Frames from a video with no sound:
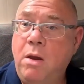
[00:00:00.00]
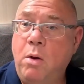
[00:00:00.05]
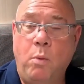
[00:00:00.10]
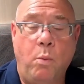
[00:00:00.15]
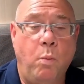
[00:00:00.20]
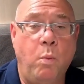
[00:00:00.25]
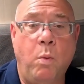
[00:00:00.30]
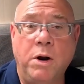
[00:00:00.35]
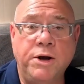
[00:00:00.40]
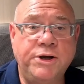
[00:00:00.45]

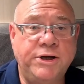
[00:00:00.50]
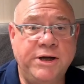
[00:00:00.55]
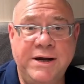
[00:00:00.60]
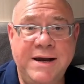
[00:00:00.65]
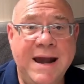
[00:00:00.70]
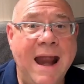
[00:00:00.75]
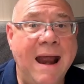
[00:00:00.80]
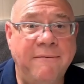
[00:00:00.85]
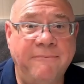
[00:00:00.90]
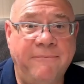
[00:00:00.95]
watching
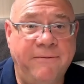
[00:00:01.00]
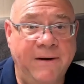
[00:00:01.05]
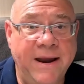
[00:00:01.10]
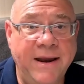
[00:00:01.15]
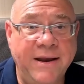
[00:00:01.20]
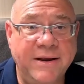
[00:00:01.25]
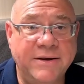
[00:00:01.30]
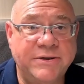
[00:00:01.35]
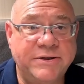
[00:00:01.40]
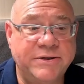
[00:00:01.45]

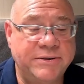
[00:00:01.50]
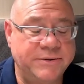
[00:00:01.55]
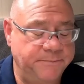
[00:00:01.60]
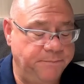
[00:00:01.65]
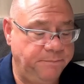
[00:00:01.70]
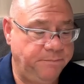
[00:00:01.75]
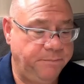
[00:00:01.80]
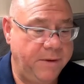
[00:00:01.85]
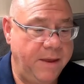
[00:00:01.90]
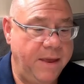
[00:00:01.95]
Netflix,
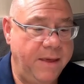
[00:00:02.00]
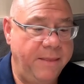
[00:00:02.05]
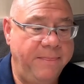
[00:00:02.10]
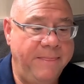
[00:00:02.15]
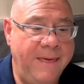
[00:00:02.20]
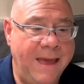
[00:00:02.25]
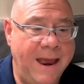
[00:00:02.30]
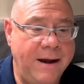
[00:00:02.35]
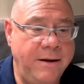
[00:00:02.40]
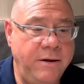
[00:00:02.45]

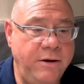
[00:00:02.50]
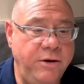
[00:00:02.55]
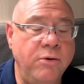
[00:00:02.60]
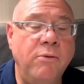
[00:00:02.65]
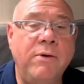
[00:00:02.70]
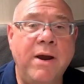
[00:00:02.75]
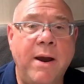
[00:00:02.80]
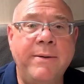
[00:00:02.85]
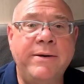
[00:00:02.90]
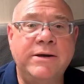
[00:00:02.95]
then you're
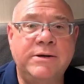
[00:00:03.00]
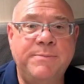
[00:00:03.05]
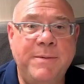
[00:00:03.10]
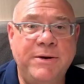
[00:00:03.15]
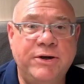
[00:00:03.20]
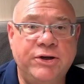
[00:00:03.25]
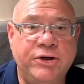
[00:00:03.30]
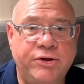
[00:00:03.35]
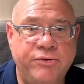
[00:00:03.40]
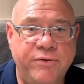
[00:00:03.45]
going to be
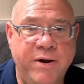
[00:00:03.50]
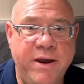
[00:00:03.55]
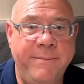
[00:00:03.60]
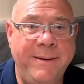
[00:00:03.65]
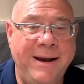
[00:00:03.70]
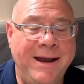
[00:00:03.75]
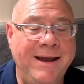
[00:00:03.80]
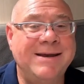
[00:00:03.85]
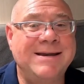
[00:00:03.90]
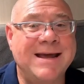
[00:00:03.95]

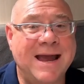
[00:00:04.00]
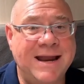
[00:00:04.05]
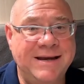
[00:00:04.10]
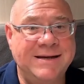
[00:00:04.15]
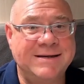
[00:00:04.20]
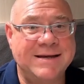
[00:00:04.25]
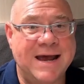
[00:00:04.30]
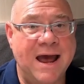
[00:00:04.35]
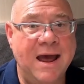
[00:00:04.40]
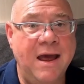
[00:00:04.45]
streaming
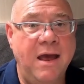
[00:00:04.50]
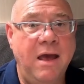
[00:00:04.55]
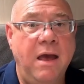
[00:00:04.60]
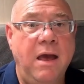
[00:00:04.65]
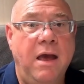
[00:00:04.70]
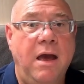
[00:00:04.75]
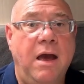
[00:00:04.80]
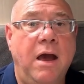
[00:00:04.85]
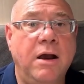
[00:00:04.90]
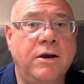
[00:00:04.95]
data
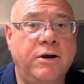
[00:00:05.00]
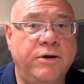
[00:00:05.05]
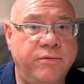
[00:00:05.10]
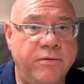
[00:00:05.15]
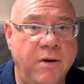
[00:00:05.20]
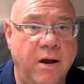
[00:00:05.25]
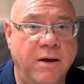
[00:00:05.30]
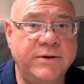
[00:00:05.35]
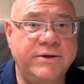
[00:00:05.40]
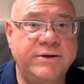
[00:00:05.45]

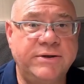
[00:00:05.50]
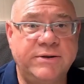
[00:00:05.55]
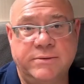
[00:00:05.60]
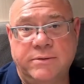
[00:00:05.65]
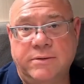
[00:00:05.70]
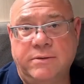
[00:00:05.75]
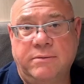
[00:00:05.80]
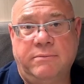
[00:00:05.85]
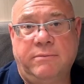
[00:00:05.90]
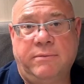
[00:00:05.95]
across
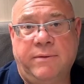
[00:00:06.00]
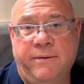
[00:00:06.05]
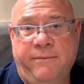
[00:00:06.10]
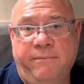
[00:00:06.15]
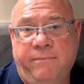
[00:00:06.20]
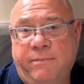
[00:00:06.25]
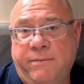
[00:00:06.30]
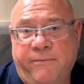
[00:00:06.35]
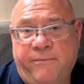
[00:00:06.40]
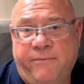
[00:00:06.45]
the
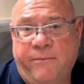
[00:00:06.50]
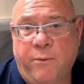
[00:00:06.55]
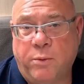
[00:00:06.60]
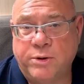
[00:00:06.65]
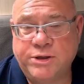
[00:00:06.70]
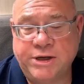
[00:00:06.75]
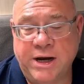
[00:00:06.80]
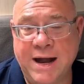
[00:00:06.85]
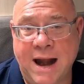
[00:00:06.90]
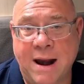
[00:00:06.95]

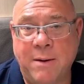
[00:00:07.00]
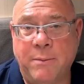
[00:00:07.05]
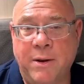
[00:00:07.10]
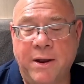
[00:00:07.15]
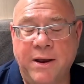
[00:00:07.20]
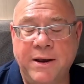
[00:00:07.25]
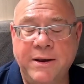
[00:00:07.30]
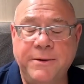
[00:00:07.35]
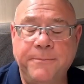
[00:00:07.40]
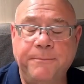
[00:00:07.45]
4G
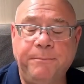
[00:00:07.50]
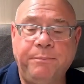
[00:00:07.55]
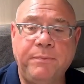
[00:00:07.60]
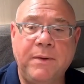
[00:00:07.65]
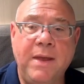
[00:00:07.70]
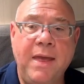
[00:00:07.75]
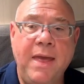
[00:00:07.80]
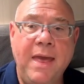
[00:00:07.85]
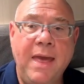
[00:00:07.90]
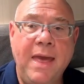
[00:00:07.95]
network.
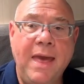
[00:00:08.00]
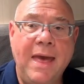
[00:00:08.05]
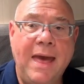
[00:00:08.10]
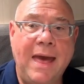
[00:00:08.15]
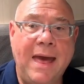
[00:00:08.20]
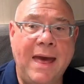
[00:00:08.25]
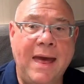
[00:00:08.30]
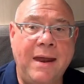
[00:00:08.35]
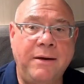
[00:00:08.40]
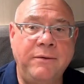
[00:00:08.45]

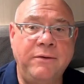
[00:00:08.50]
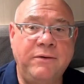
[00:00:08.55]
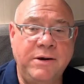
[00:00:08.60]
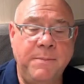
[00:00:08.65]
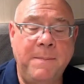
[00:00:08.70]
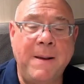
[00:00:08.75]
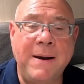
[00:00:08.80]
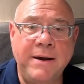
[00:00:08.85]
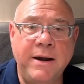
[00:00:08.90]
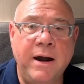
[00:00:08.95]
And
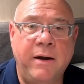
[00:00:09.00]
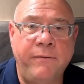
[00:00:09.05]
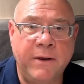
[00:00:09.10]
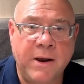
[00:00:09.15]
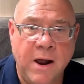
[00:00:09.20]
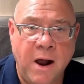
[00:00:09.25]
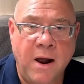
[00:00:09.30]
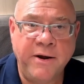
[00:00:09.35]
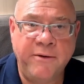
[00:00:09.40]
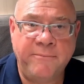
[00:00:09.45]
depending on the
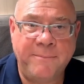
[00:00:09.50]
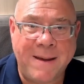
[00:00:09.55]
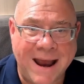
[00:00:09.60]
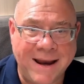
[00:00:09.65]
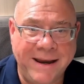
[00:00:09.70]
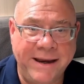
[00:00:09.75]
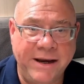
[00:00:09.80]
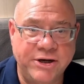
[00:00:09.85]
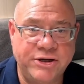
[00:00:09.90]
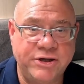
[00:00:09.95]
kind of
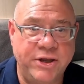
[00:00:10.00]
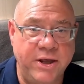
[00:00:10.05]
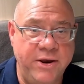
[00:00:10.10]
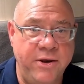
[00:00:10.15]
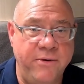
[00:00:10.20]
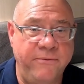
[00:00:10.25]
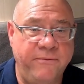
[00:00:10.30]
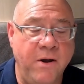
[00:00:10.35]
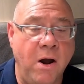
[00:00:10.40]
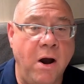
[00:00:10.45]
package that
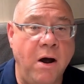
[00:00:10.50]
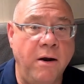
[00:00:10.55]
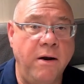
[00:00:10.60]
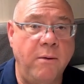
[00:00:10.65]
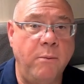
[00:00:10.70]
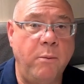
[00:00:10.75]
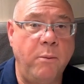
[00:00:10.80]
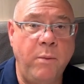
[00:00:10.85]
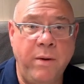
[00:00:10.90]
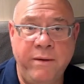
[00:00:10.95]
you've got
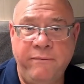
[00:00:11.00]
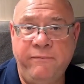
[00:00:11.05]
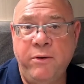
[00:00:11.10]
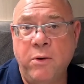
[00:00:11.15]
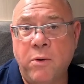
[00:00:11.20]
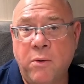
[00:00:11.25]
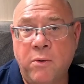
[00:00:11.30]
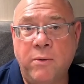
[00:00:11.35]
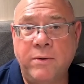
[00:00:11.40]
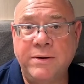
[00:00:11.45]
with
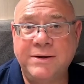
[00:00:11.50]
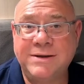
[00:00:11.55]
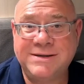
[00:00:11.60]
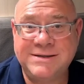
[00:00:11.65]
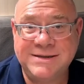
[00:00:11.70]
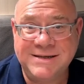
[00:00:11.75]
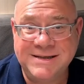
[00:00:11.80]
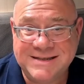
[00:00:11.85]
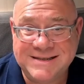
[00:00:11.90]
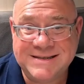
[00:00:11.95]
your
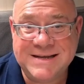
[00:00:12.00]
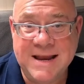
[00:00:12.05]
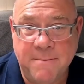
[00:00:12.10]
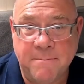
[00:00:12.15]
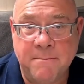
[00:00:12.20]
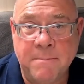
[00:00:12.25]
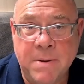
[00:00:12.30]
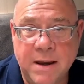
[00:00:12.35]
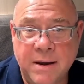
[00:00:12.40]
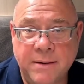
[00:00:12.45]
SIM,